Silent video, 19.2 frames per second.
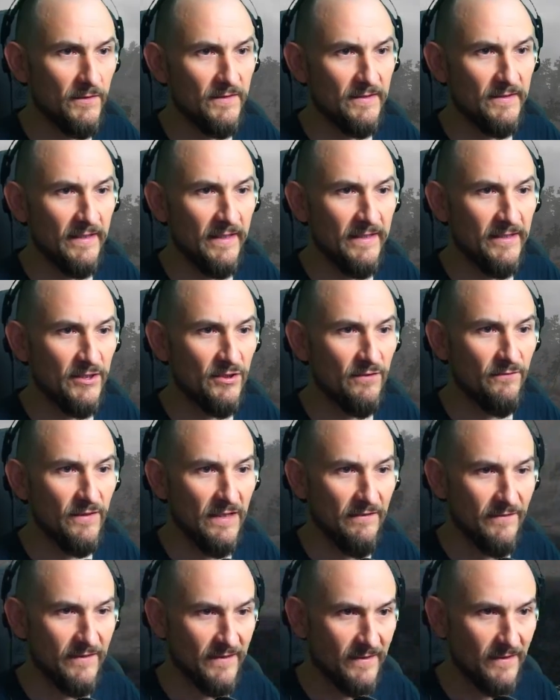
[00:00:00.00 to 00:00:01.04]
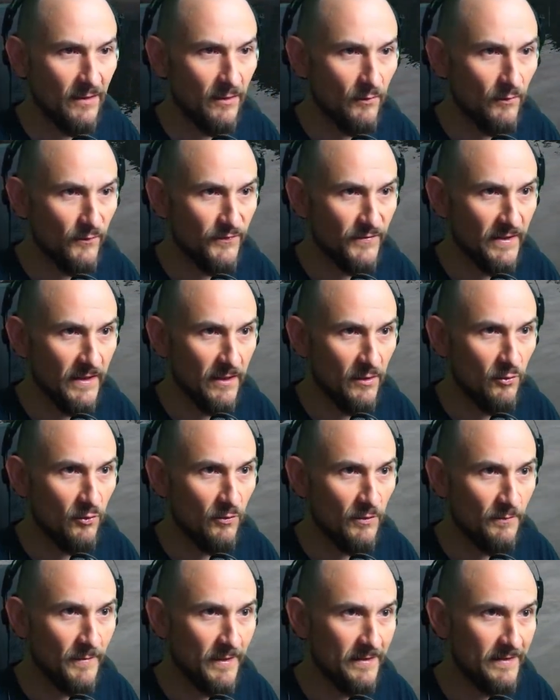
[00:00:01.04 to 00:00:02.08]
all products of the Pomor
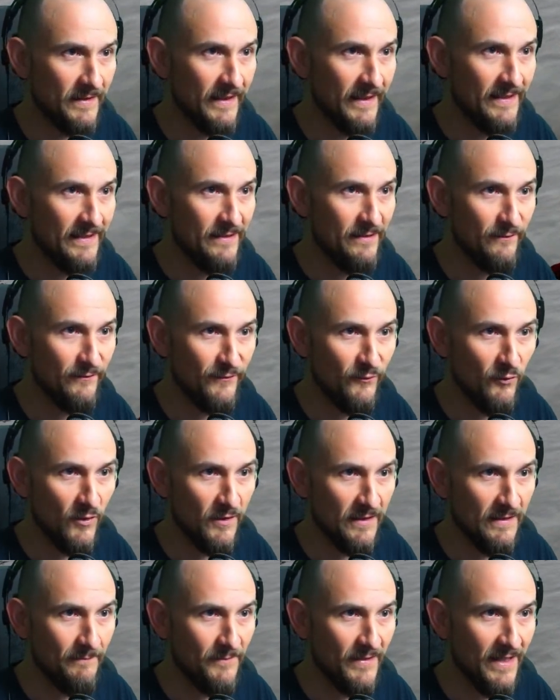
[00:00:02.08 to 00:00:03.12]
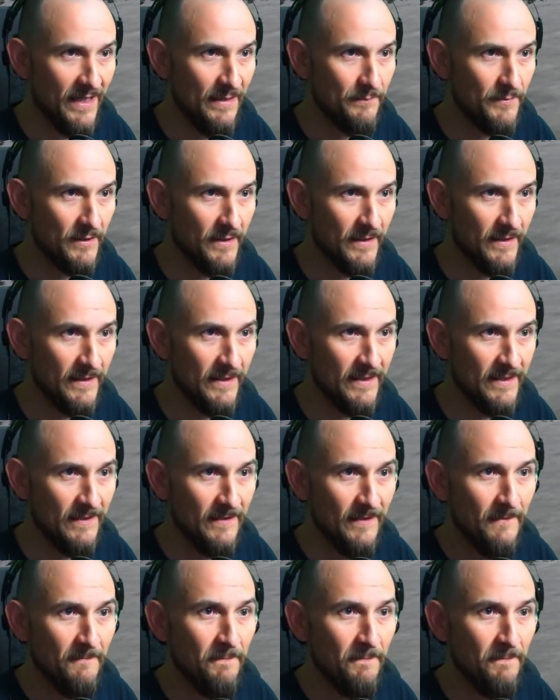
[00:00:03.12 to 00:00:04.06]
company are always from the Christmas market.